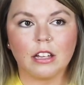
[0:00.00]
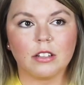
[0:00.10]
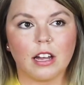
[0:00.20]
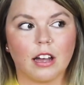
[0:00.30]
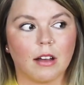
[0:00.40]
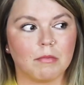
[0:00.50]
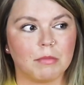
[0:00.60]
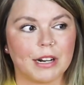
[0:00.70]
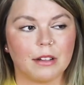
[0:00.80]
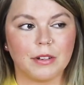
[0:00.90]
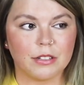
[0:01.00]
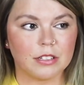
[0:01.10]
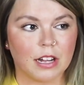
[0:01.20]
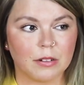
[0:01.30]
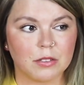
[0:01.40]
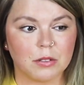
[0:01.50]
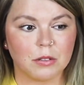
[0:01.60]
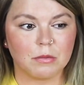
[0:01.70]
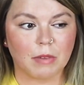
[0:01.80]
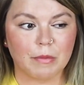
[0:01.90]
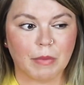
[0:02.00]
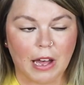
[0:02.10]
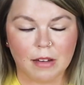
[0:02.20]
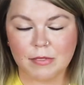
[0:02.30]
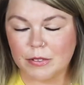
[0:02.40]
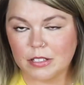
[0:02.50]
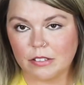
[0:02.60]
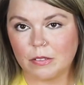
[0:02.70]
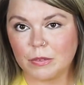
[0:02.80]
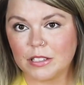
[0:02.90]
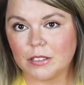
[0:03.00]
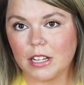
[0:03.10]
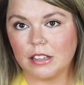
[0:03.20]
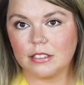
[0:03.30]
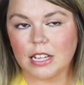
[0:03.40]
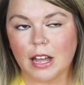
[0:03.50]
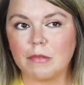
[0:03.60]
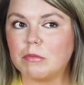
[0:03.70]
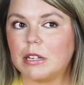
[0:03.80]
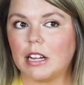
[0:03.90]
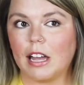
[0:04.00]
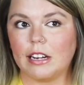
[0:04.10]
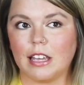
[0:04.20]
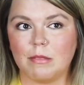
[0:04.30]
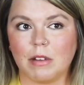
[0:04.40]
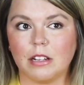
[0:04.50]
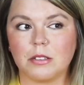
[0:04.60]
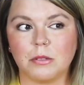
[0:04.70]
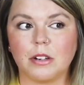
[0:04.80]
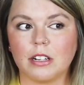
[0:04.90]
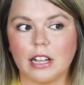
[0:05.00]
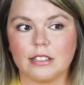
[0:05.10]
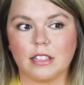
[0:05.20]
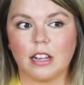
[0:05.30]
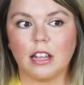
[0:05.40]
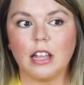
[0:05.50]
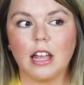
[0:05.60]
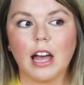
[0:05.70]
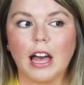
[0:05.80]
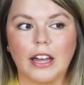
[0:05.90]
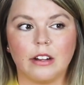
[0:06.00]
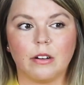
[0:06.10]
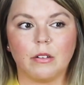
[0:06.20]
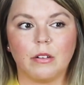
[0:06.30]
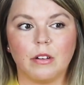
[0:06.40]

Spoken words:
But I reached out to my mom. I was living with her at the time, but I came out to her and I said, I don't